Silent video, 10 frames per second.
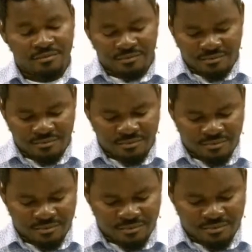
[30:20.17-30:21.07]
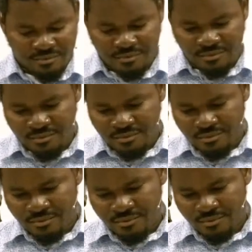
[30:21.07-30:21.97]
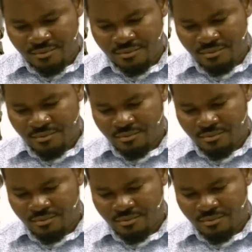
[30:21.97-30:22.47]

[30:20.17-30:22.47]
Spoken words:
(silence)